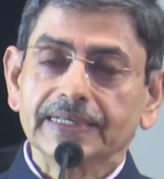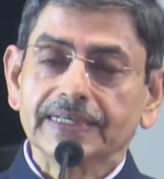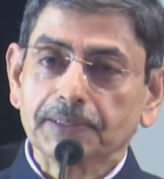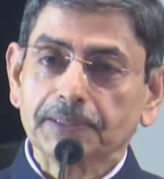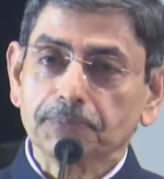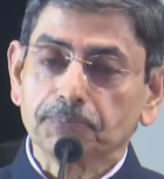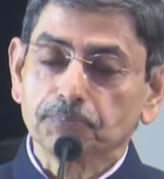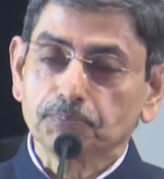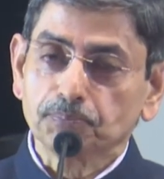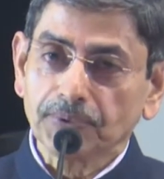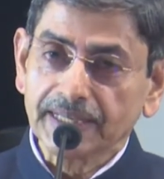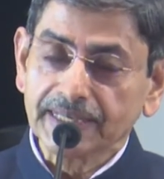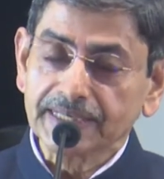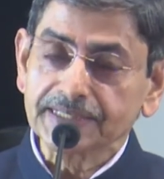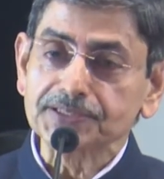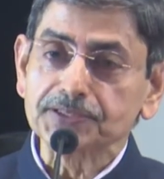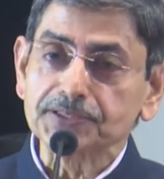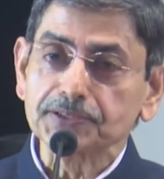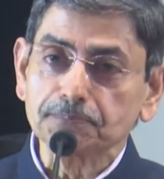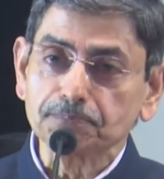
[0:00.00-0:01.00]
a
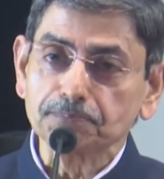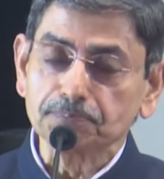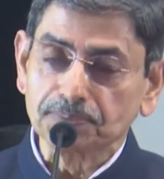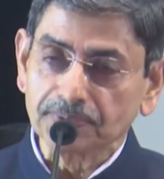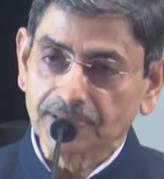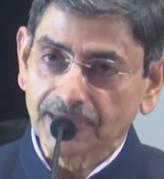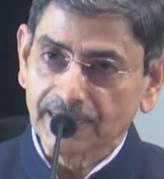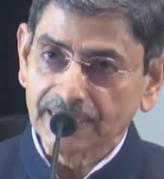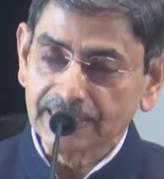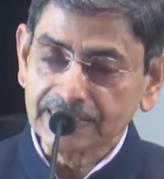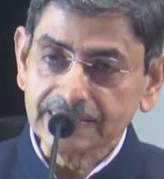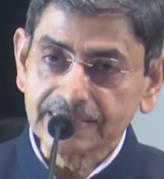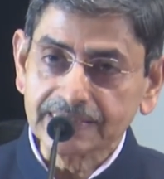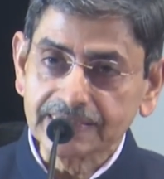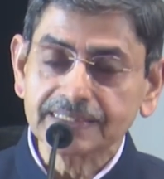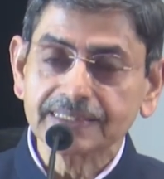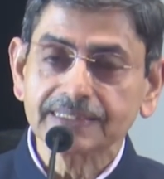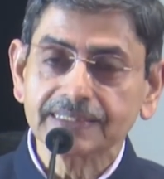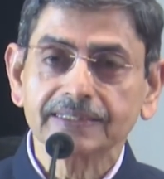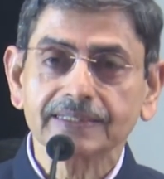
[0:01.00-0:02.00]
place of
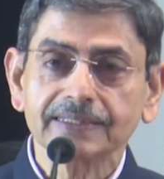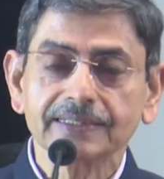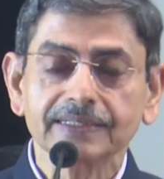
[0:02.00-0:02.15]
pride